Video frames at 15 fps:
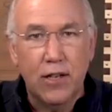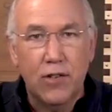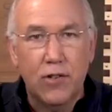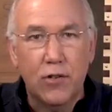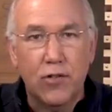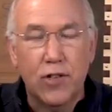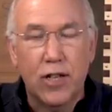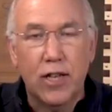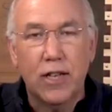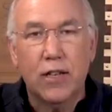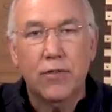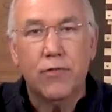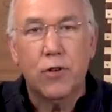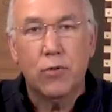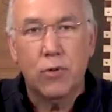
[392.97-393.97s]
So it's not like
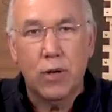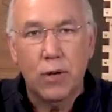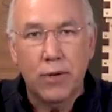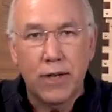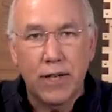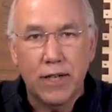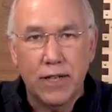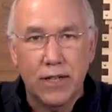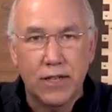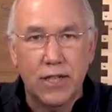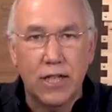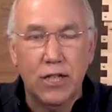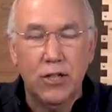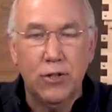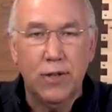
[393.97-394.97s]
the varroa
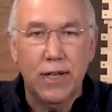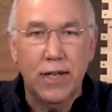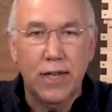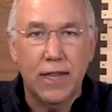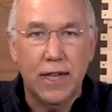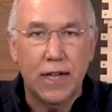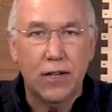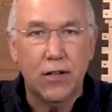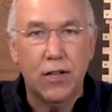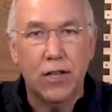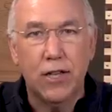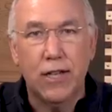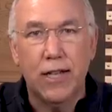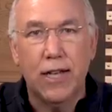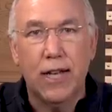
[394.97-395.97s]
continue in that
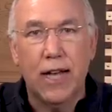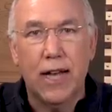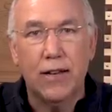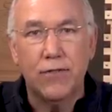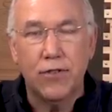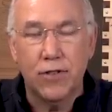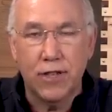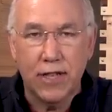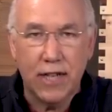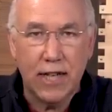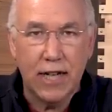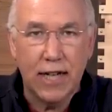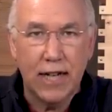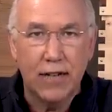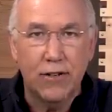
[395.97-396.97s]
colony after the
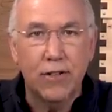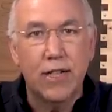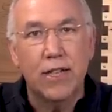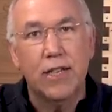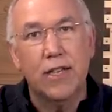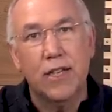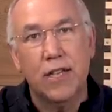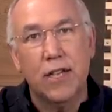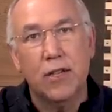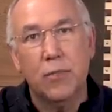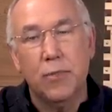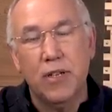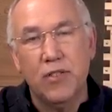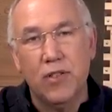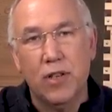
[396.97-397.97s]
die out and that the
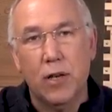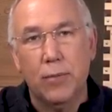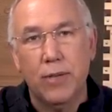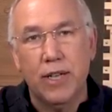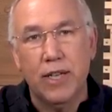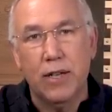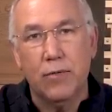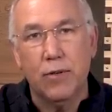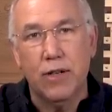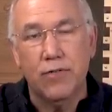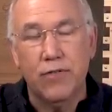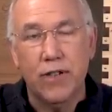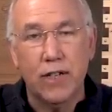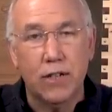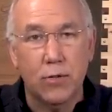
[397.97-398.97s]
other bees that come in get
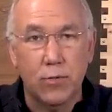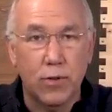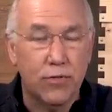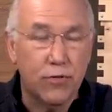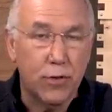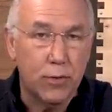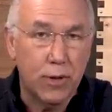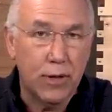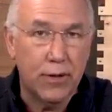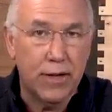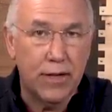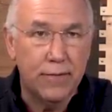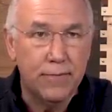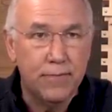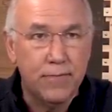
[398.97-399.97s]
reinfected with varroa.